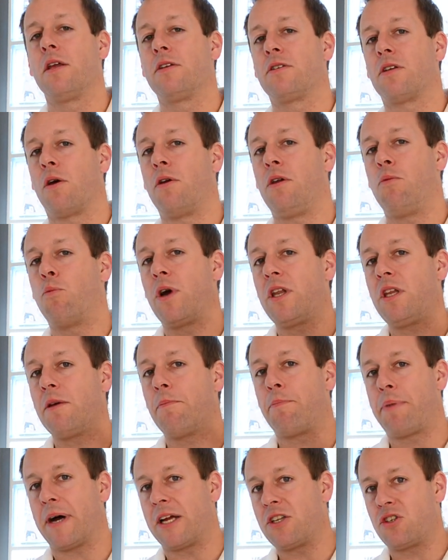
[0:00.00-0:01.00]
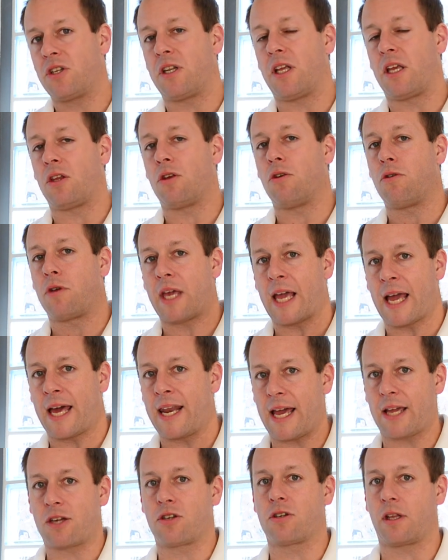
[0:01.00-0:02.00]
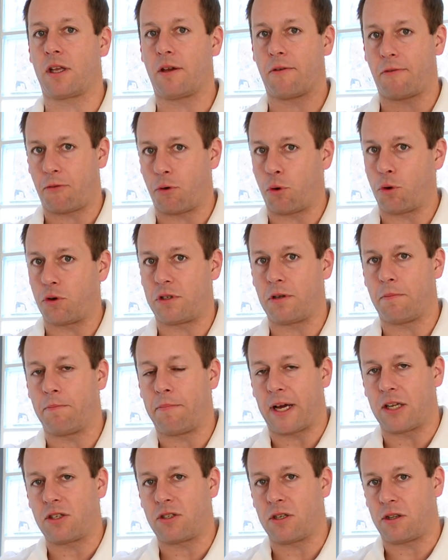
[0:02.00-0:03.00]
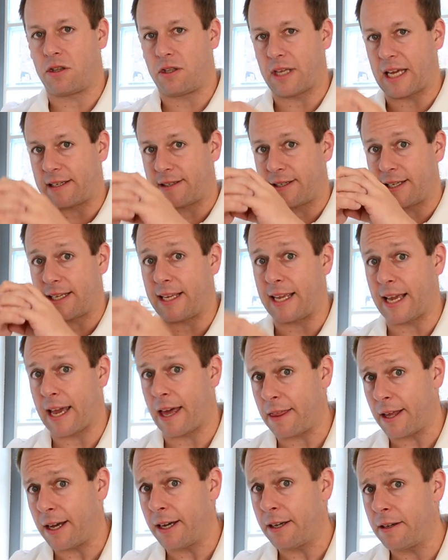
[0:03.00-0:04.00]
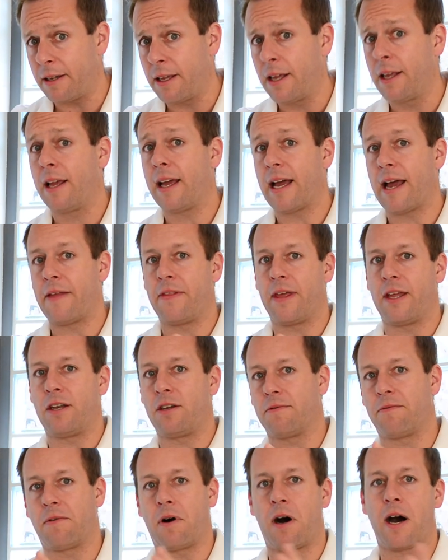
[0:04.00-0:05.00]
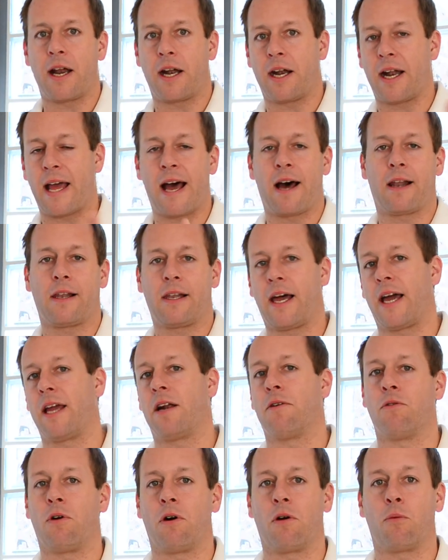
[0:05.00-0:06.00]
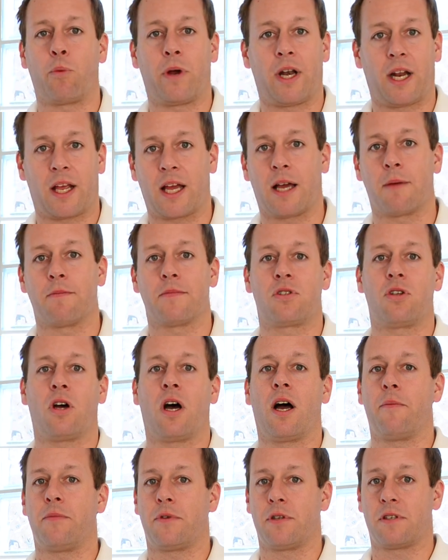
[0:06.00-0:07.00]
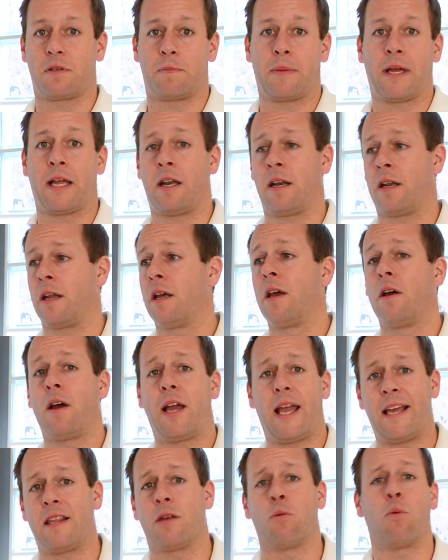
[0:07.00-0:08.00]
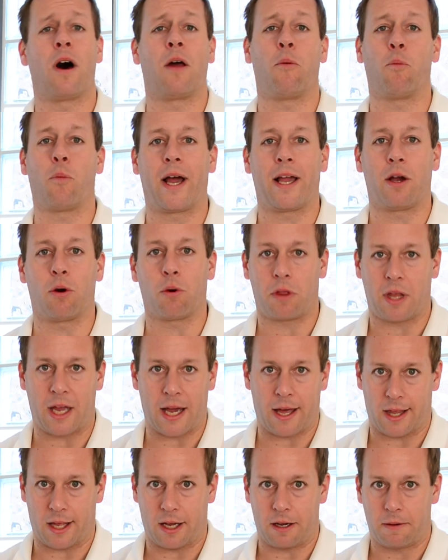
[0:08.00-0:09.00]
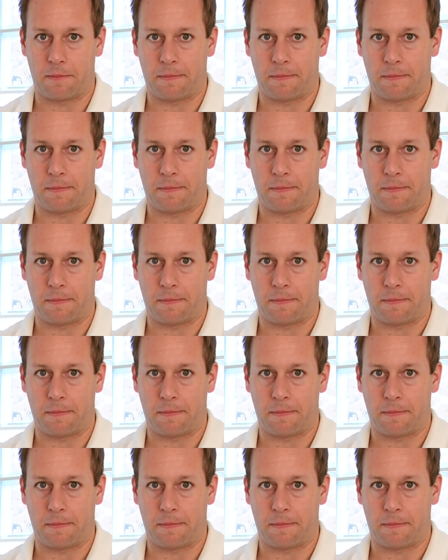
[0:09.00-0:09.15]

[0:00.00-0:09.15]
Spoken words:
So when you're budgeting, you can actually afford to budget that together and then divide it out later on when it comes time to spend either one way or the other.